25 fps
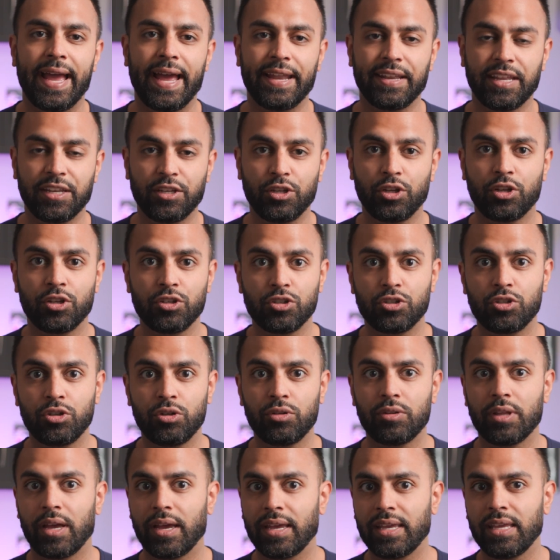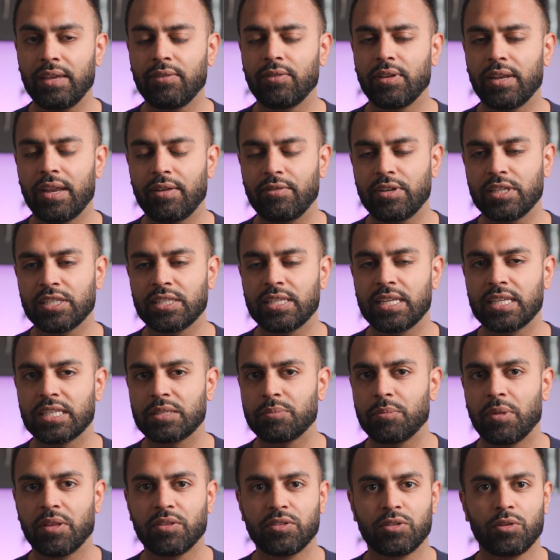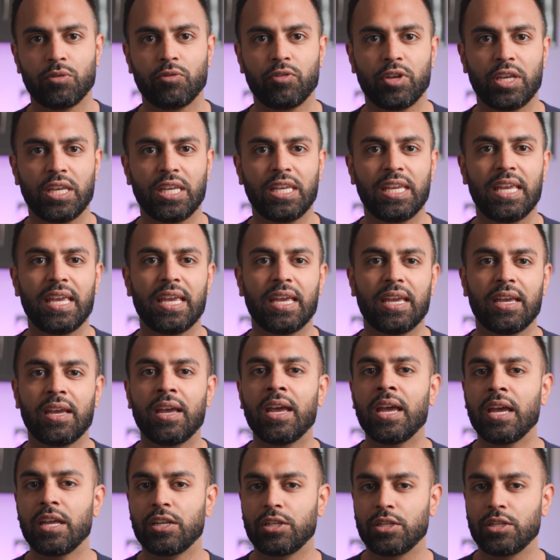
And then you can do that even every 6 months or a year